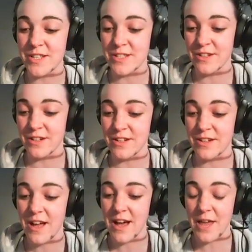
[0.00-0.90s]
so
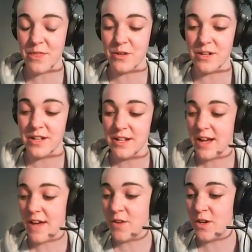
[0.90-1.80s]
I thought
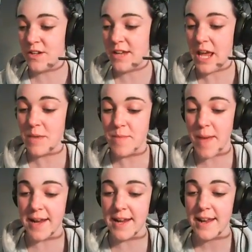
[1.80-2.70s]
I've heard heaps
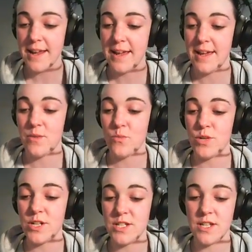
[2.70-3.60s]
about it and
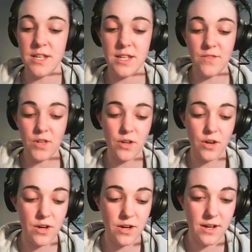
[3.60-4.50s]
wanted to give it a
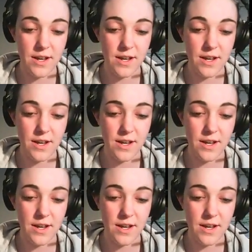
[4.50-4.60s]
go.